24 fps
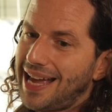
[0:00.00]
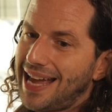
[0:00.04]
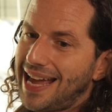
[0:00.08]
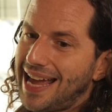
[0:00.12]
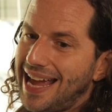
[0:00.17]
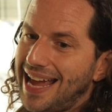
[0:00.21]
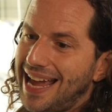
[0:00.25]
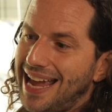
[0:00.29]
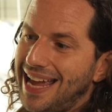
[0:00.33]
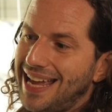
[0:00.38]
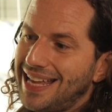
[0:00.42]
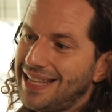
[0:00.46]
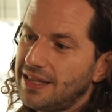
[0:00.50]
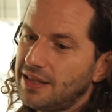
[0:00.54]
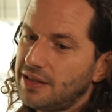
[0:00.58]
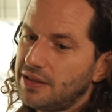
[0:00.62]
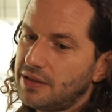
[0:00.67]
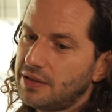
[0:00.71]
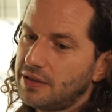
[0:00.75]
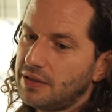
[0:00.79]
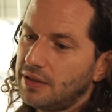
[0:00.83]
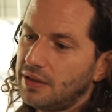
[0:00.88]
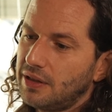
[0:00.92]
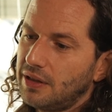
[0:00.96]

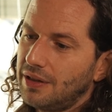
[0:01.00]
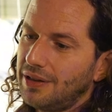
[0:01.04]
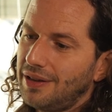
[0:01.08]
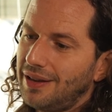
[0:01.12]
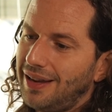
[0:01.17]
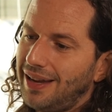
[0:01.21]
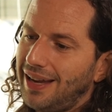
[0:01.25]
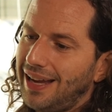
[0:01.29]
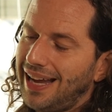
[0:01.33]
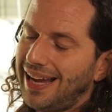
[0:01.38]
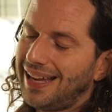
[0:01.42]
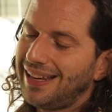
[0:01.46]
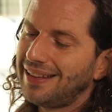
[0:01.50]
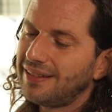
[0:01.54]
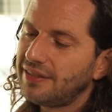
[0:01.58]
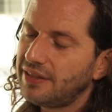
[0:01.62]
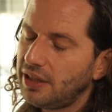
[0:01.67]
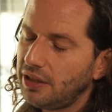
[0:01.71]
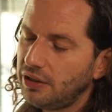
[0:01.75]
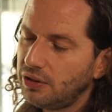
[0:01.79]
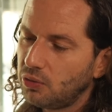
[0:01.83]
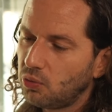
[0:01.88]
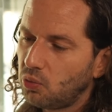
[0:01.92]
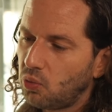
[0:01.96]
I
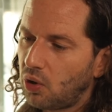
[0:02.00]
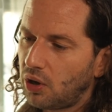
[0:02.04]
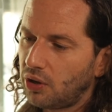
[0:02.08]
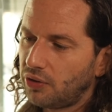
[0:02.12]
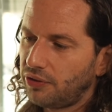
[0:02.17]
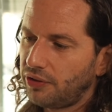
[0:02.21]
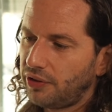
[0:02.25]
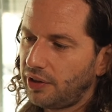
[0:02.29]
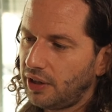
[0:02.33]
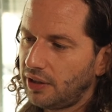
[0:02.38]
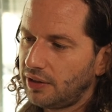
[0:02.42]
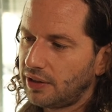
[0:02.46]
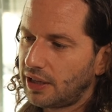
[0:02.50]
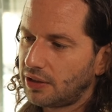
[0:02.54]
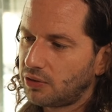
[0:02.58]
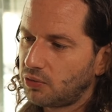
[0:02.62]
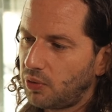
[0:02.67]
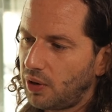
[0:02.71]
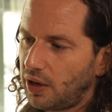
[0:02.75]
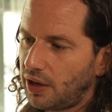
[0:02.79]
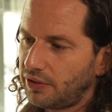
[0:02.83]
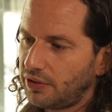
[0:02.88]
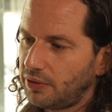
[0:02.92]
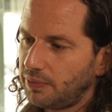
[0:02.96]
think the one thing
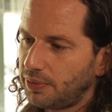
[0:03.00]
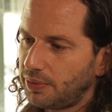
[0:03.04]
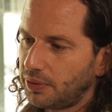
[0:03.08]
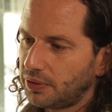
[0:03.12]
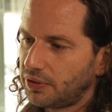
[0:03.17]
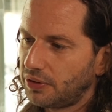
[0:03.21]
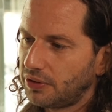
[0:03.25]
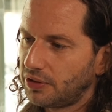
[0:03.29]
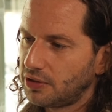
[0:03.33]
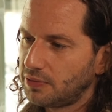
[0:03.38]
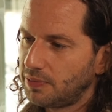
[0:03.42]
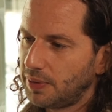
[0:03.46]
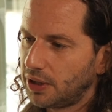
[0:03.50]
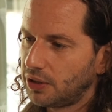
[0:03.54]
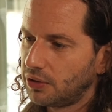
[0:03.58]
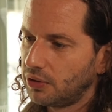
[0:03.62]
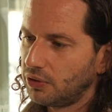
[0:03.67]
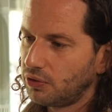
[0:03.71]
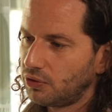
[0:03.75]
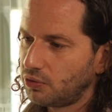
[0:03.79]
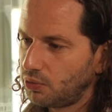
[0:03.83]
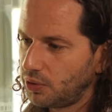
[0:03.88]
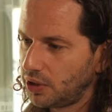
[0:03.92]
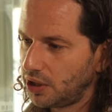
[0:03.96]
that was important is
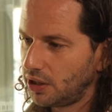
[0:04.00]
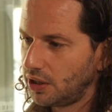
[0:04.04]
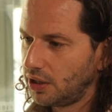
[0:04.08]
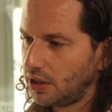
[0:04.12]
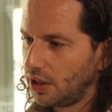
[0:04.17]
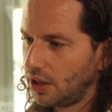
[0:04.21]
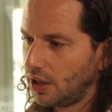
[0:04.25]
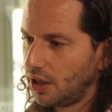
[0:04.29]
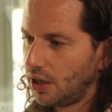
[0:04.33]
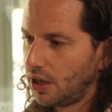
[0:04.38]
because we